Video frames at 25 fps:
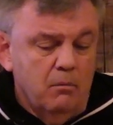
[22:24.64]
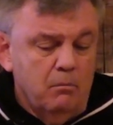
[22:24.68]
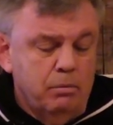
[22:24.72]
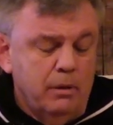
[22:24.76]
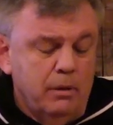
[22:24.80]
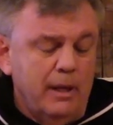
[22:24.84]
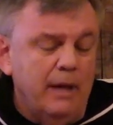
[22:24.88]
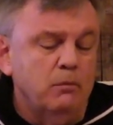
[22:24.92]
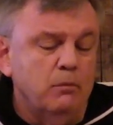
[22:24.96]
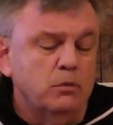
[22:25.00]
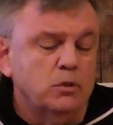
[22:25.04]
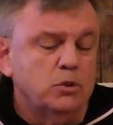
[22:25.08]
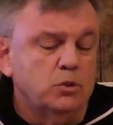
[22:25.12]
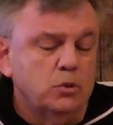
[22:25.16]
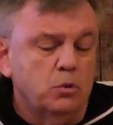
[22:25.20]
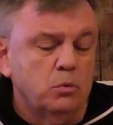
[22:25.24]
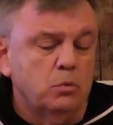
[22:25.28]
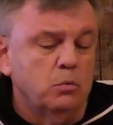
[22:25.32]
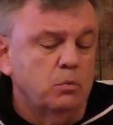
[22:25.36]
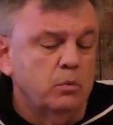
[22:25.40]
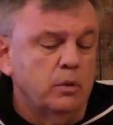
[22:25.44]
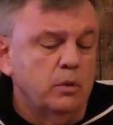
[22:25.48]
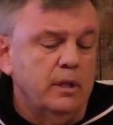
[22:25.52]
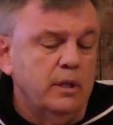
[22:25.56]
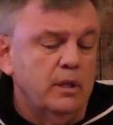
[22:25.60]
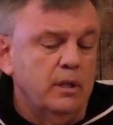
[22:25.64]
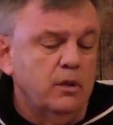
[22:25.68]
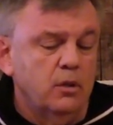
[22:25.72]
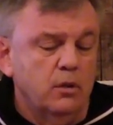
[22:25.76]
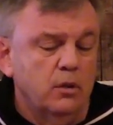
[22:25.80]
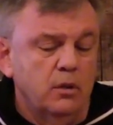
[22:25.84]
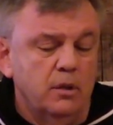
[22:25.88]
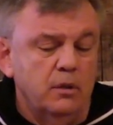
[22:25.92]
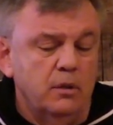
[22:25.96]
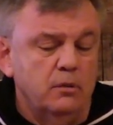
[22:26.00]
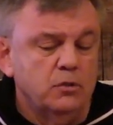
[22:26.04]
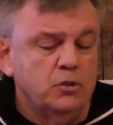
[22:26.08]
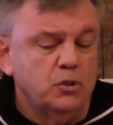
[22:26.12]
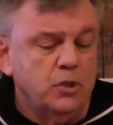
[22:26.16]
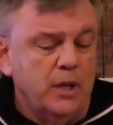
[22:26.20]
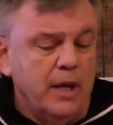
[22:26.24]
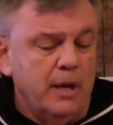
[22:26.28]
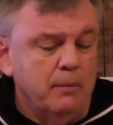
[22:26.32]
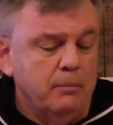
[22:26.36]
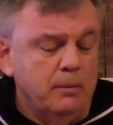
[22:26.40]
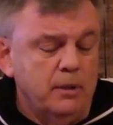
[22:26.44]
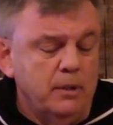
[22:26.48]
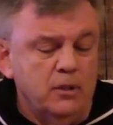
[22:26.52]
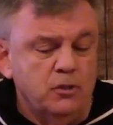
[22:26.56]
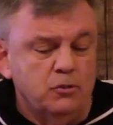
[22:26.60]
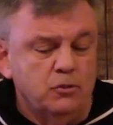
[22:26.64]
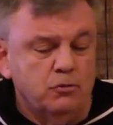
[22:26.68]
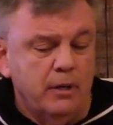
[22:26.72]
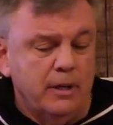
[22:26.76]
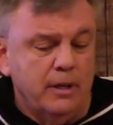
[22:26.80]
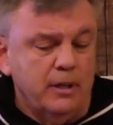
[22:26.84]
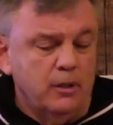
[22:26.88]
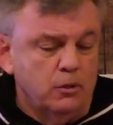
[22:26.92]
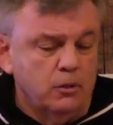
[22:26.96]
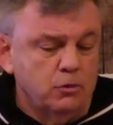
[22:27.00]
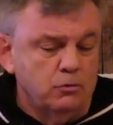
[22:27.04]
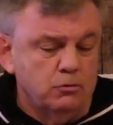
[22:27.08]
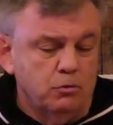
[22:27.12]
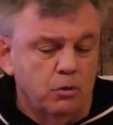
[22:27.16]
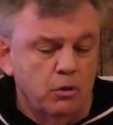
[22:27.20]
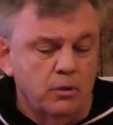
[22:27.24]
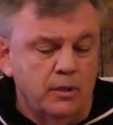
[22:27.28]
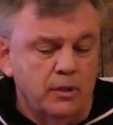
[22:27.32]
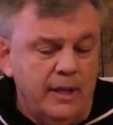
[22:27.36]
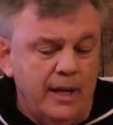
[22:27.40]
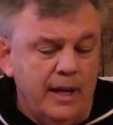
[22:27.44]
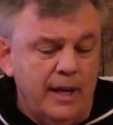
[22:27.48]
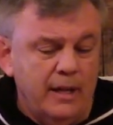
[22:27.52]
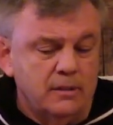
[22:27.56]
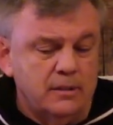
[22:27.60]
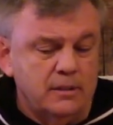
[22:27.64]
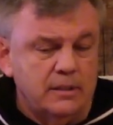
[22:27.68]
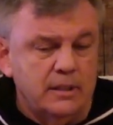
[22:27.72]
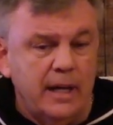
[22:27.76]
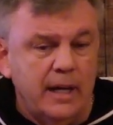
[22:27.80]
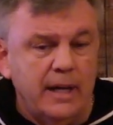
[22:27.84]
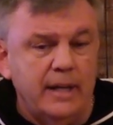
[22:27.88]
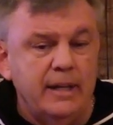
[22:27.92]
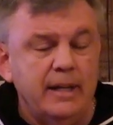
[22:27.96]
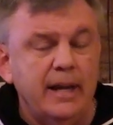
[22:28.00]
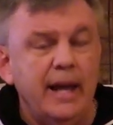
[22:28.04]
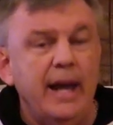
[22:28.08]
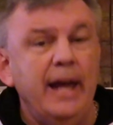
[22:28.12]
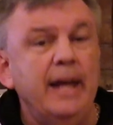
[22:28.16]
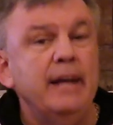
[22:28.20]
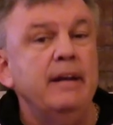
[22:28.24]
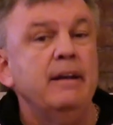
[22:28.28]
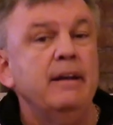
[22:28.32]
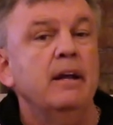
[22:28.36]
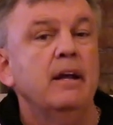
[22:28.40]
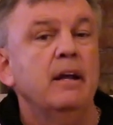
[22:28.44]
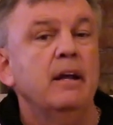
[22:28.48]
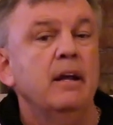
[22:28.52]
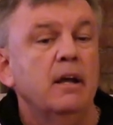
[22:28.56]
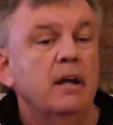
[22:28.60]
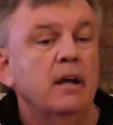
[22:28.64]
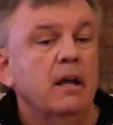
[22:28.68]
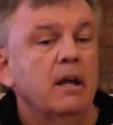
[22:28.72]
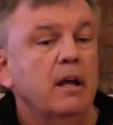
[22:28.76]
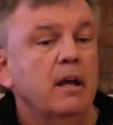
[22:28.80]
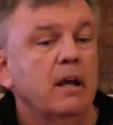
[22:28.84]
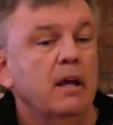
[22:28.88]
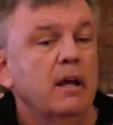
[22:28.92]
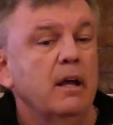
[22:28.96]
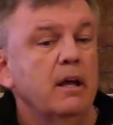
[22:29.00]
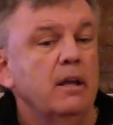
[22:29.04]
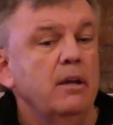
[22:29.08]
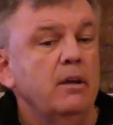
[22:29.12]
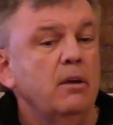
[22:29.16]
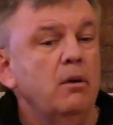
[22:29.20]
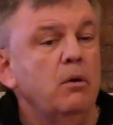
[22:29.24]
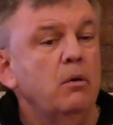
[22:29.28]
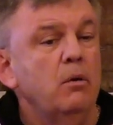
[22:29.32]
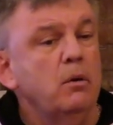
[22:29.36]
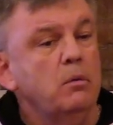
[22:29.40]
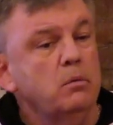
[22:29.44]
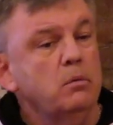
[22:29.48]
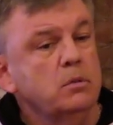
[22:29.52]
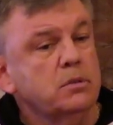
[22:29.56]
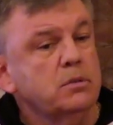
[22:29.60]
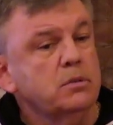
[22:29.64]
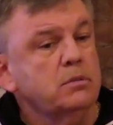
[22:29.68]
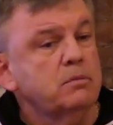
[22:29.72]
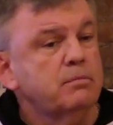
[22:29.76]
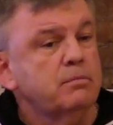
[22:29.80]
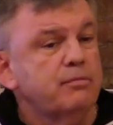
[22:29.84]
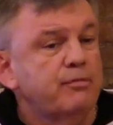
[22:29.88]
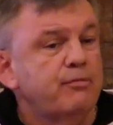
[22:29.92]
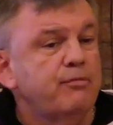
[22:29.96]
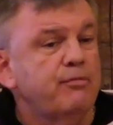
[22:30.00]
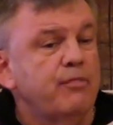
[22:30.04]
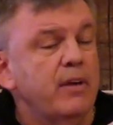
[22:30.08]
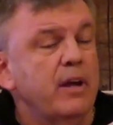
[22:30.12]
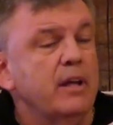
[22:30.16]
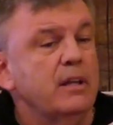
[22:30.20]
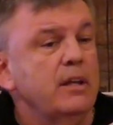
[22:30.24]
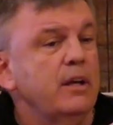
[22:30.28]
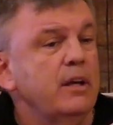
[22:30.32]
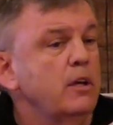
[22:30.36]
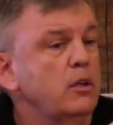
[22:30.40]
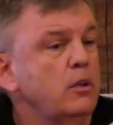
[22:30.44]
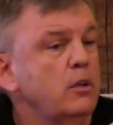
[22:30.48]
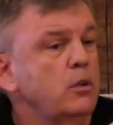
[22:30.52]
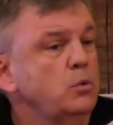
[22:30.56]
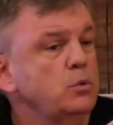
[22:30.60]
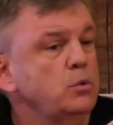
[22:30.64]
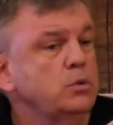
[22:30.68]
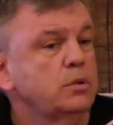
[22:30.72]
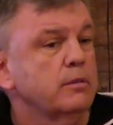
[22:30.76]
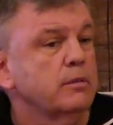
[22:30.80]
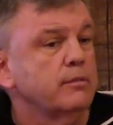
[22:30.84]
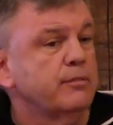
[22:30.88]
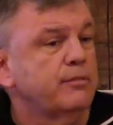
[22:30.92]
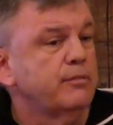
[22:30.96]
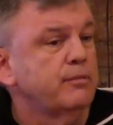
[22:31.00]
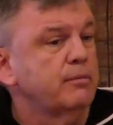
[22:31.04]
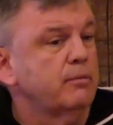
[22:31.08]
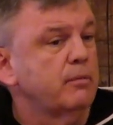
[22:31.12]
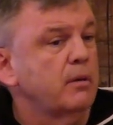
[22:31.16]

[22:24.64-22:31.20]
Plant was doing what he could. He was jabbing. He's trying to control the outside. And you know, he was fairly elusive.